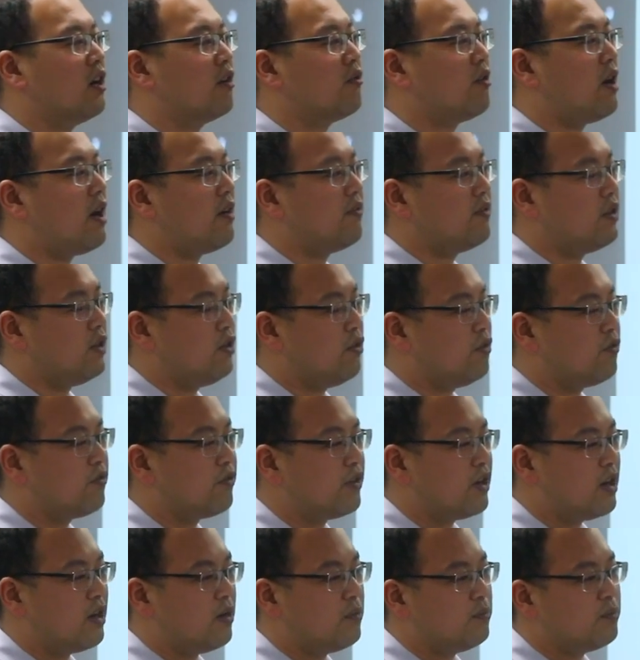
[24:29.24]
revenue
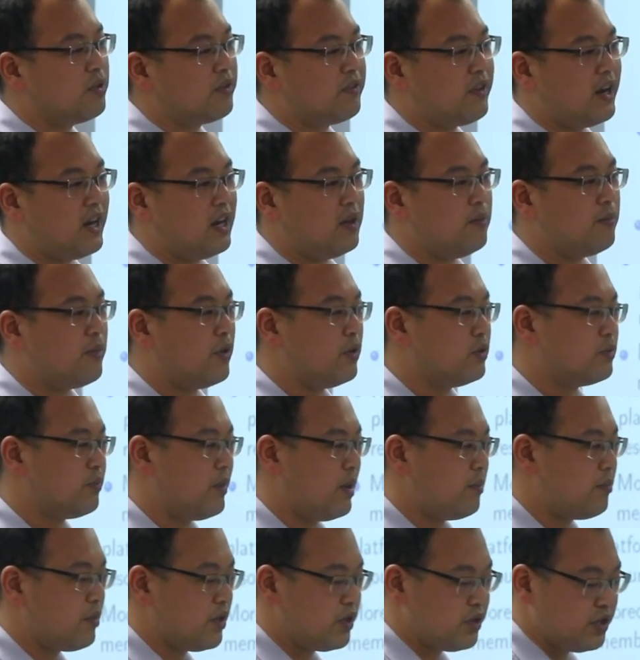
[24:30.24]
from providing both
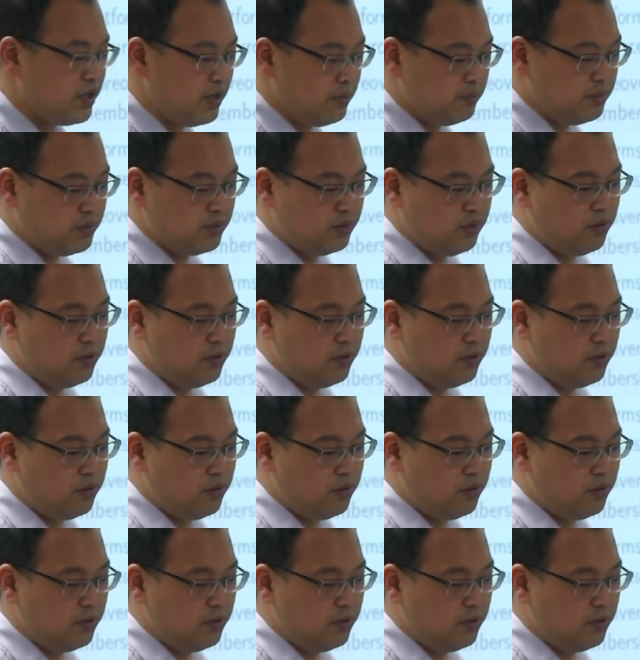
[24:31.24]
memberships.